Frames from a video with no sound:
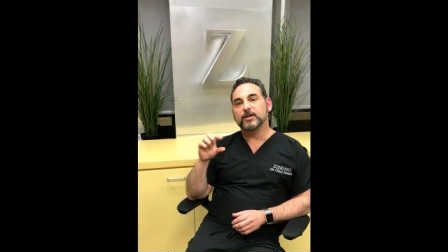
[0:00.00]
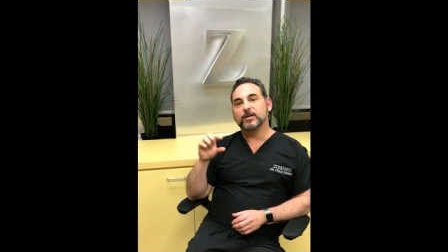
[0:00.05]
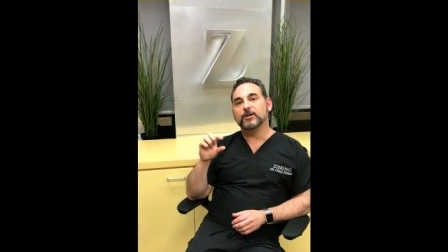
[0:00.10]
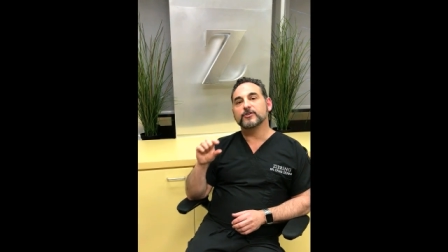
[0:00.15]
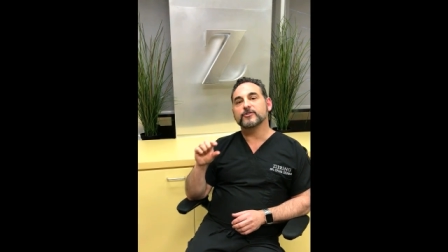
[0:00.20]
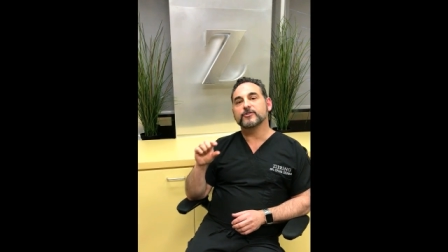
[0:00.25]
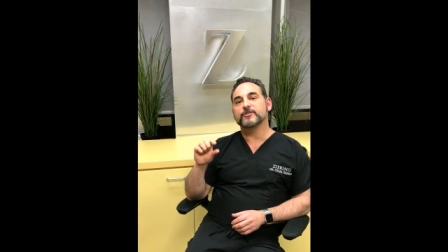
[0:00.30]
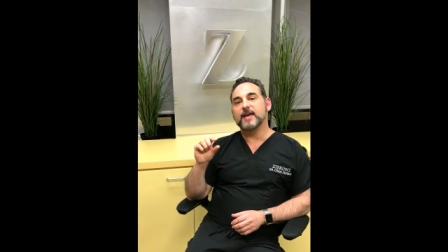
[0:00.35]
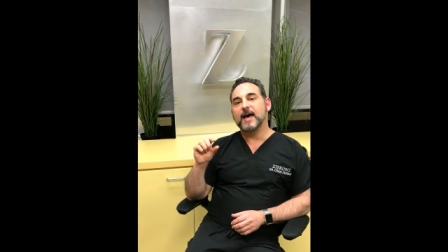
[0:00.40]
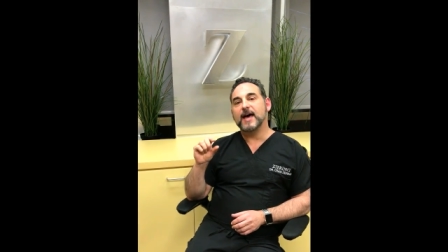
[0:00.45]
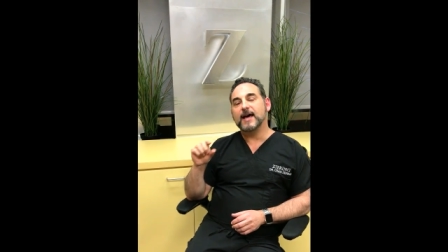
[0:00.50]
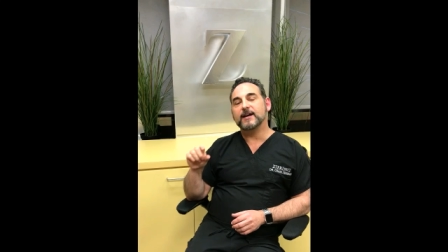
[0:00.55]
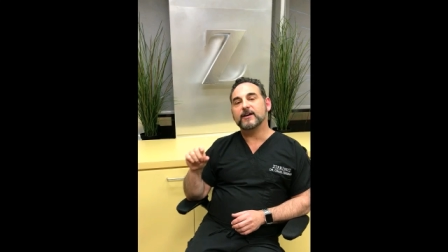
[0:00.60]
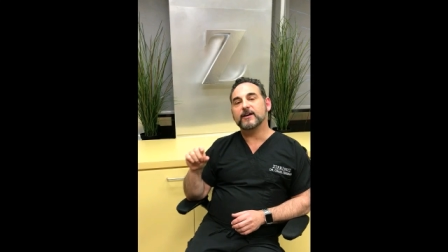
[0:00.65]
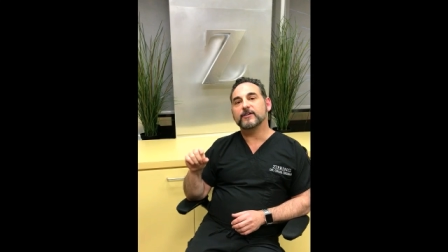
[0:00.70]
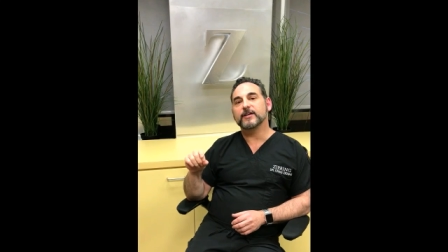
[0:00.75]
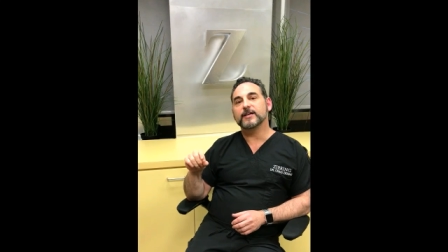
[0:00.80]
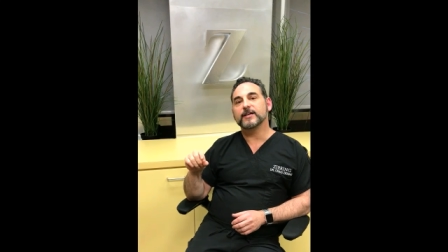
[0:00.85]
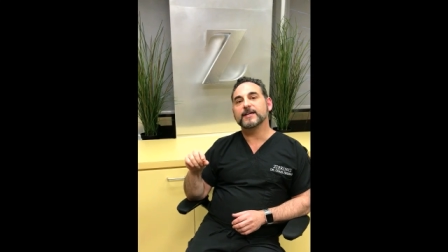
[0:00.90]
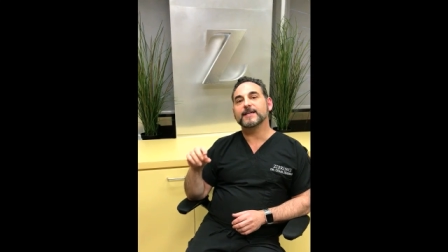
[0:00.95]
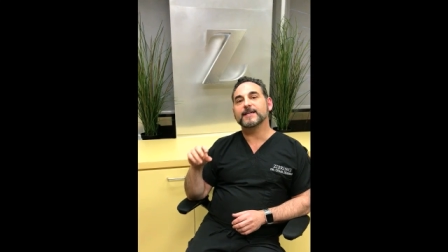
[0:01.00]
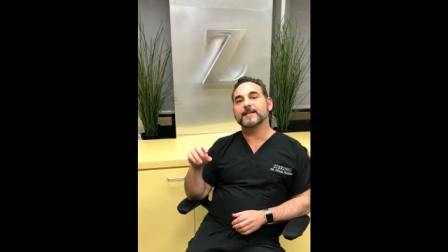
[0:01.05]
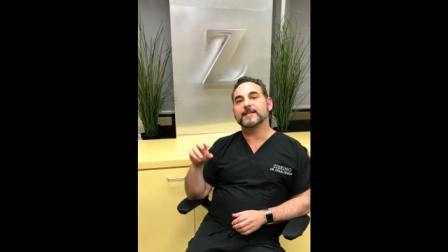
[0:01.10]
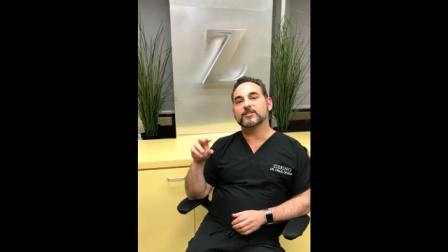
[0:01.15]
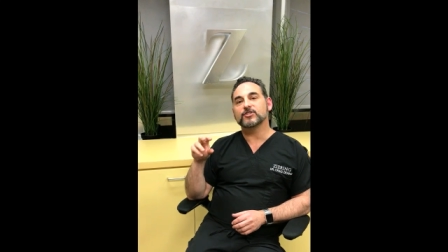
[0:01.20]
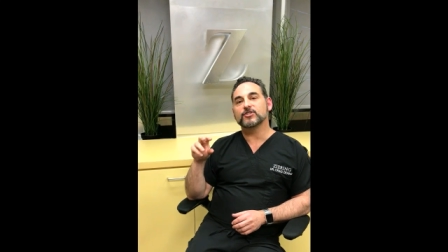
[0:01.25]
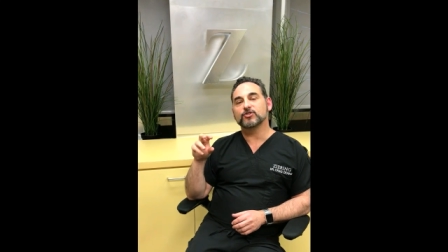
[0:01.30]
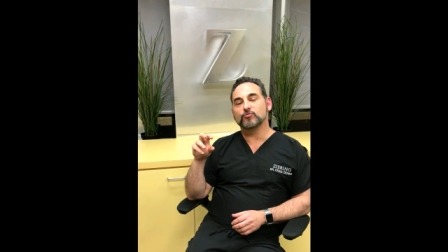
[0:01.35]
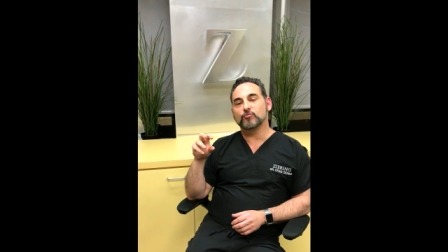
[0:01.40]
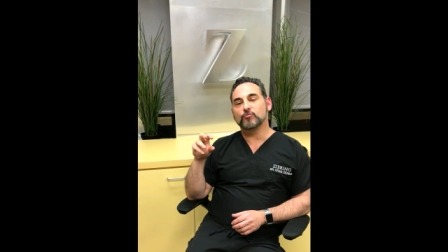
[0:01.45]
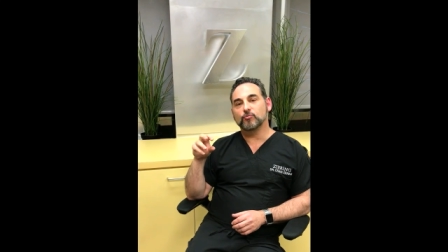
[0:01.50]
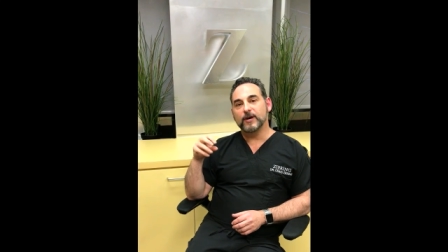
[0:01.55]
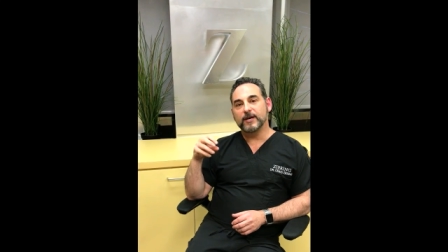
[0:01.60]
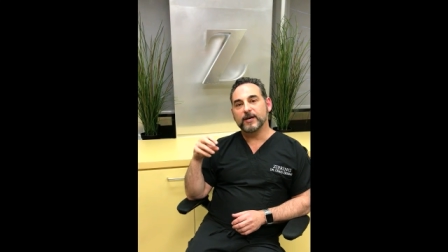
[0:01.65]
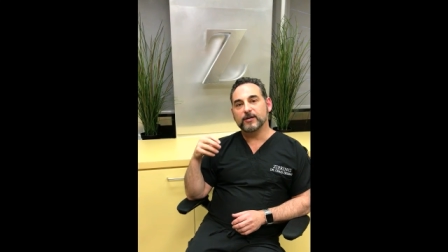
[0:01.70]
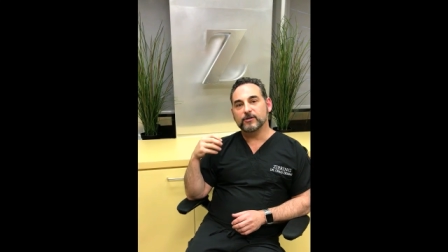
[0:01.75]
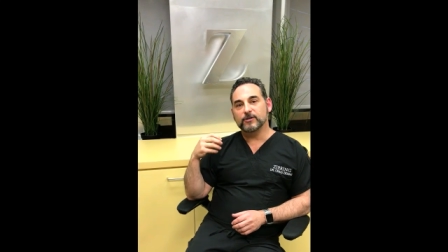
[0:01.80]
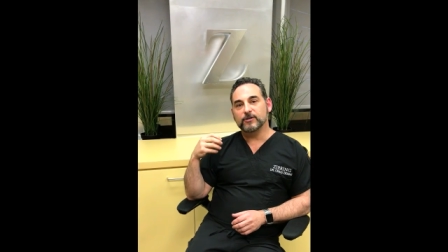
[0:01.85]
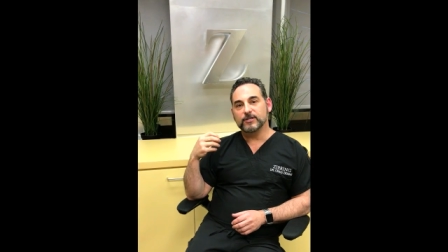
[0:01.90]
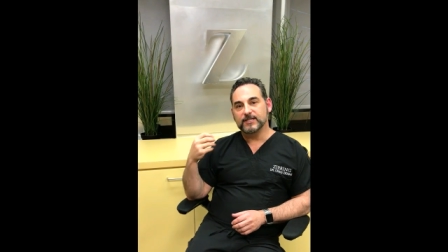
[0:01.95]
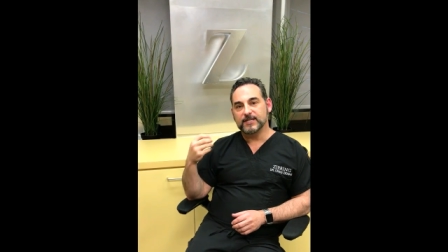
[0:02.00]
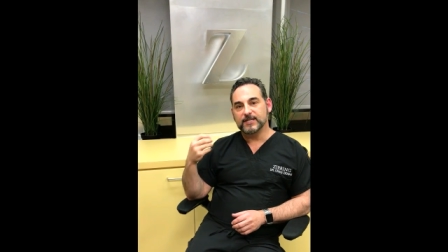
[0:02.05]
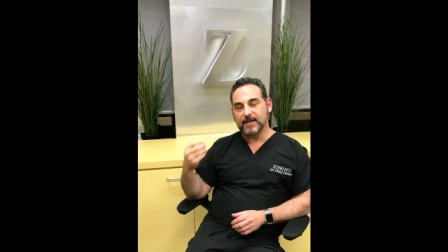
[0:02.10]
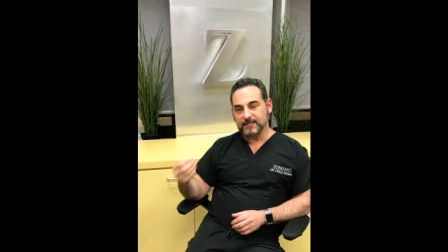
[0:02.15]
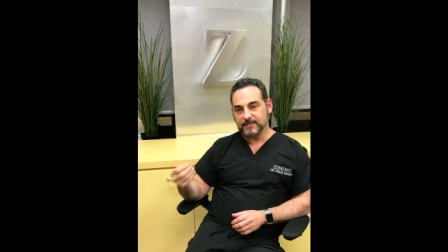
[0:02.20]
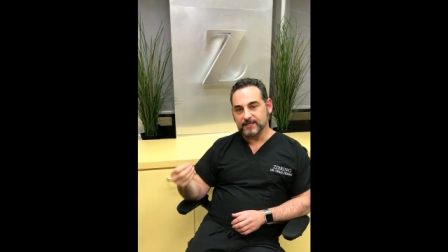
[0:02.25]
because that area is greater